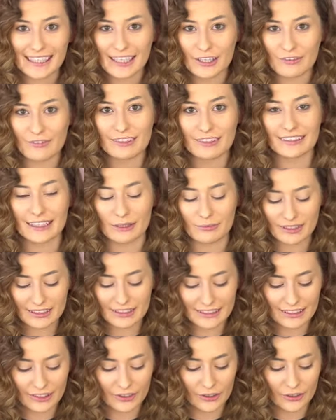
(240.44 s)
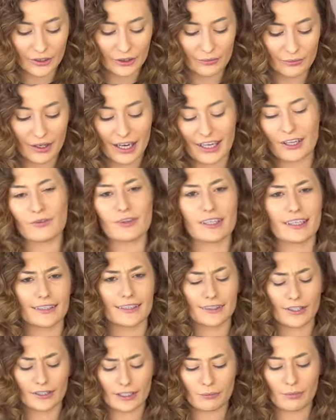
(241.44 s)
of the same concealer. I don't think I
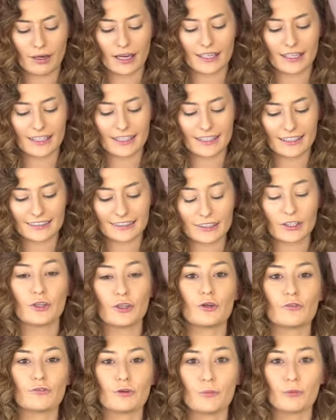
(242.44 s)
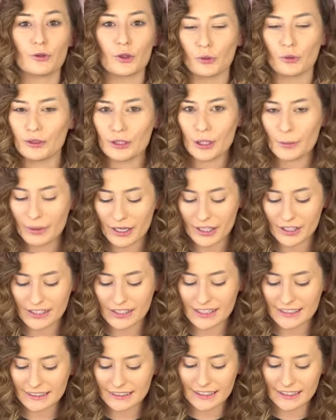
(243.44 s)
talked about it. It is from L'Oreal Paris.